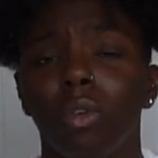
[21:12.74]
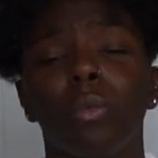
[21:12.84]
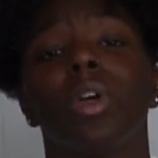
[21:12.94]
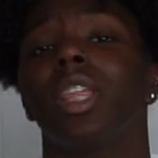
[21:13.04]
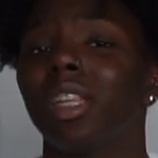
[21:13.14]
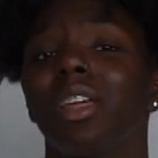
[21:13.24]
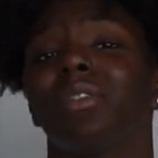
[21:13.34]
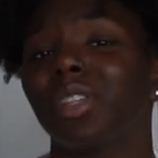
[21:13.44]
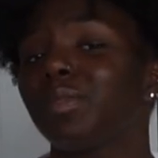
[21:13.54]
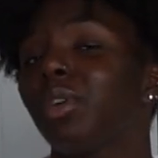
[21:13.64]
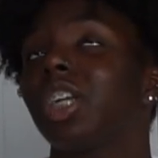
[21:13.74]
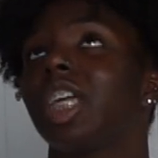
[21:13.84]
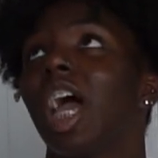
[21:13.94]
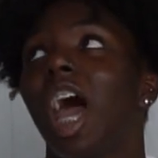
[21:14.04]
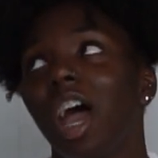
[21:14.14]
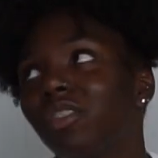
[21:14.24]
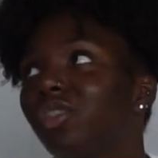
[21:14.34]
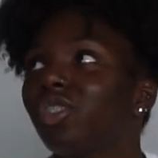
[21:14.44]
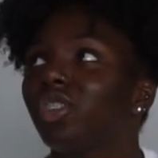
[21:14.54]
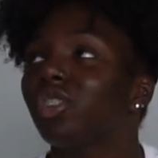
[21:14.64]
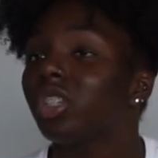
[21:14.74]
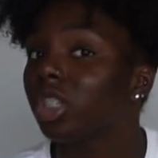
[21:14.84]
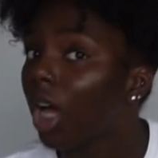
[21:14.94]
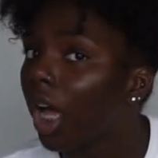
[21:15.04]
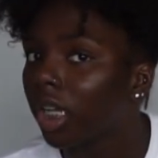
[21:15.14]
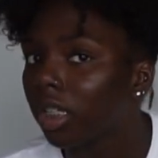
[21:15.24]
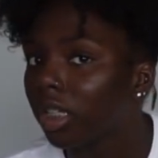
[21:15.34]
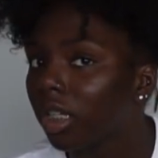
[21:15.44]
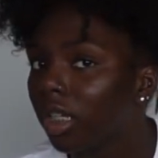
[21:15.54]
with Netflix party after you're done